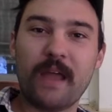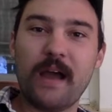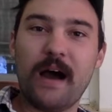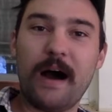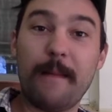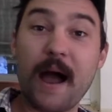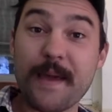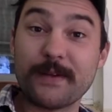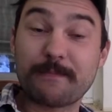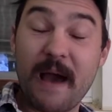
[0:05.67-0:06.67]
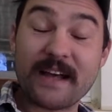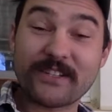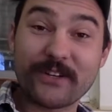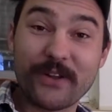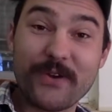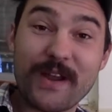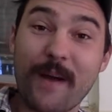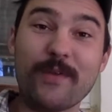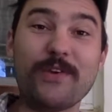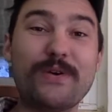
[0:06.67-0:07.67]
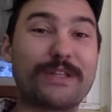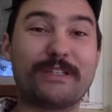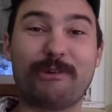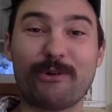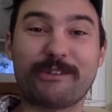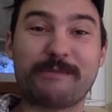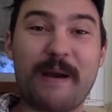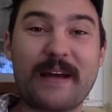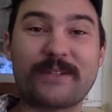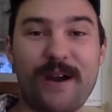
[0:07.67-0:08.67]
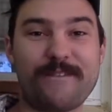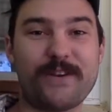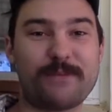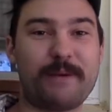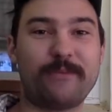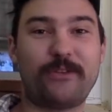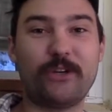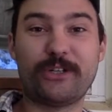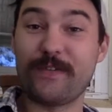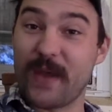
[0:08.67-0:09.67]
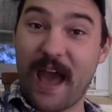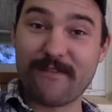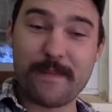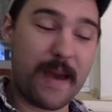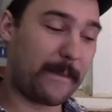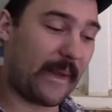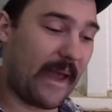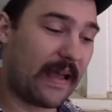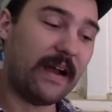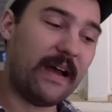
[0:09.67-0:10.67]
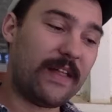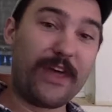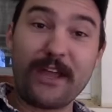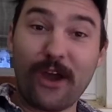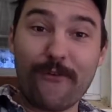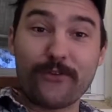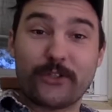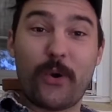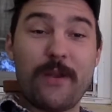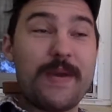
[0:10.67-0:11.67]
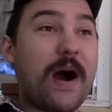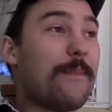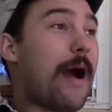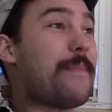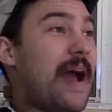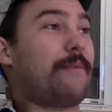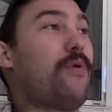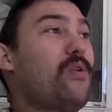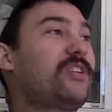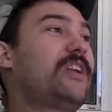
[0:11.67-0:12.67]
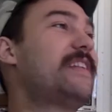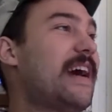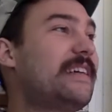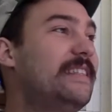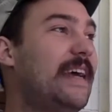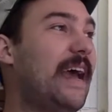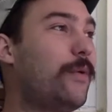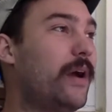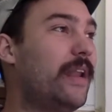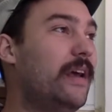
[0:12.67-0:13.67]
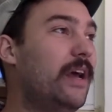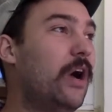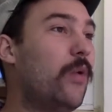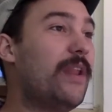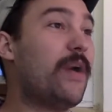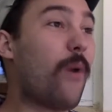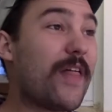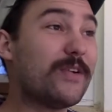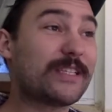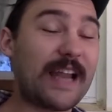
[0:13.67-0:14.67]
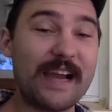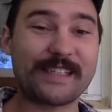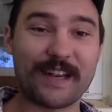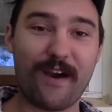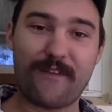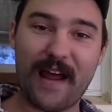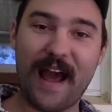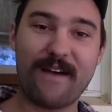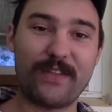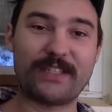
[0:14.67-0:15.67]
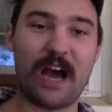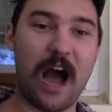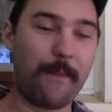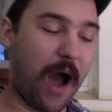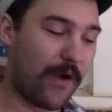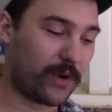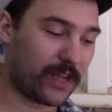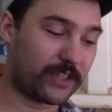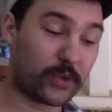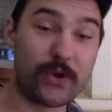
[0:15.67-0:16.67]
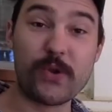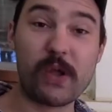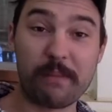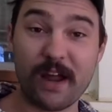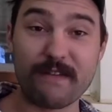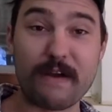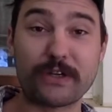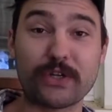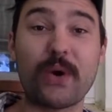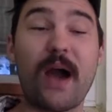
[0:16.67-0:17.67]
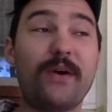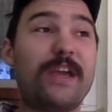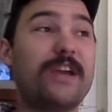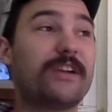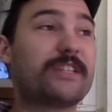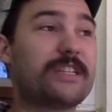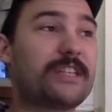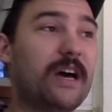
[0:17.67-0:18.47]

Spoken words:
My name is Pastor Luke. I'm the youth and children's pastor at First Baptist Church. If you haven't met me yet, thank y'all for joining me on my back porch on a nice day when the weather is nice enough and I have the time. I really enjoy doing my devotional out here because it's